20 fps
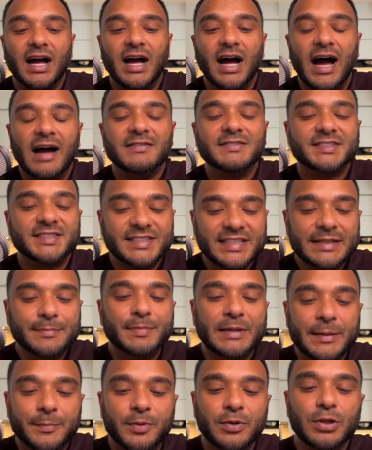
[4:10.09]
I've seen
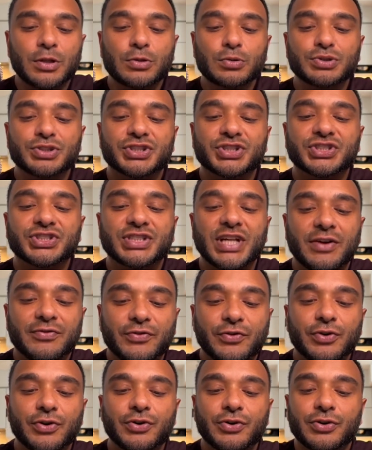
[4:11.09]
people lose
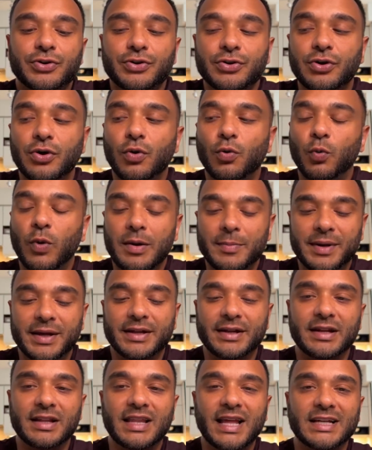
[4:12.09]
several
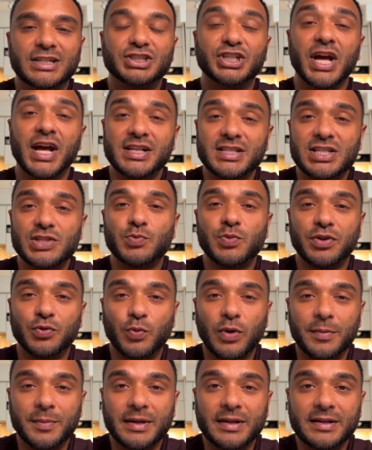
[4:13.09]
women, like chances with
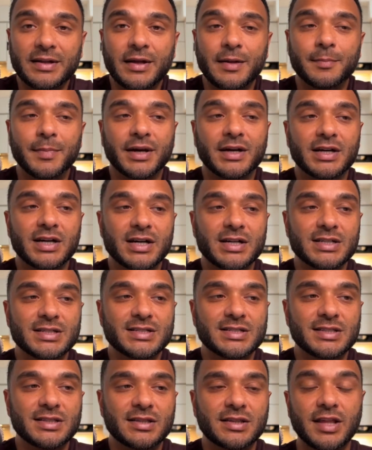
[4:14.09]
women,
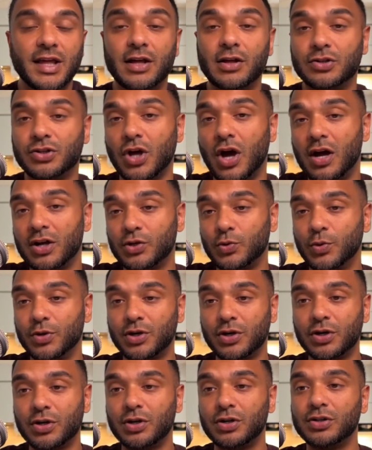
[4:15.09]
because they'll talk to a
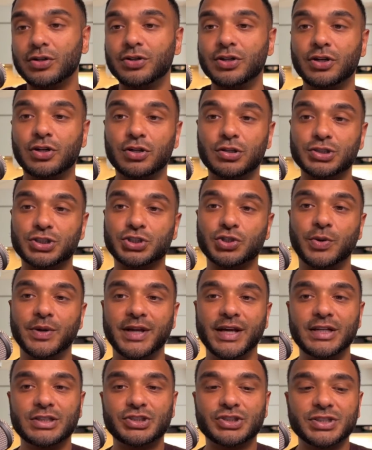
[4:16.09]
girl, the girl's showing
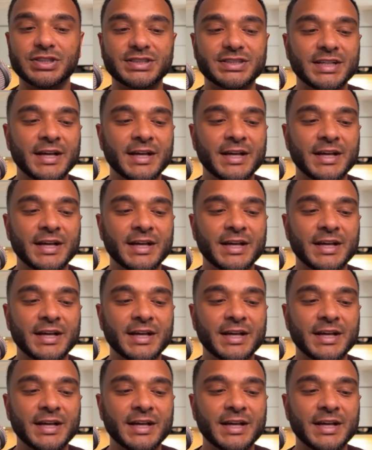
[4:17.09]
interest,